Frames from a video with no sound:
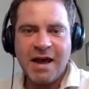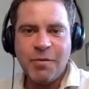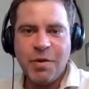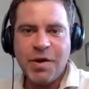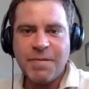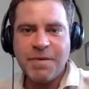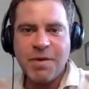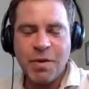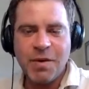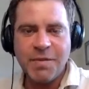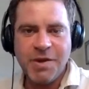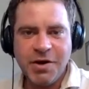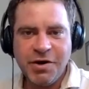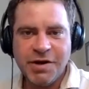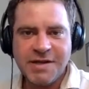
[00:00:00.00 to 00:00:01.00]
what I'm what I'm
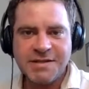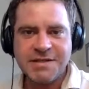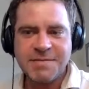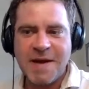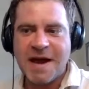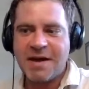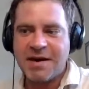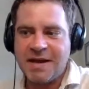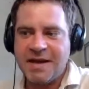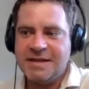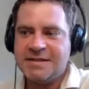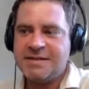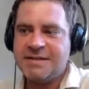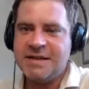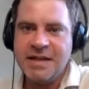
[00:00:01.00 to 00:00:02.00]
curious about
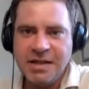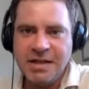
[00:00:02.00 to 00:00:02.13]
is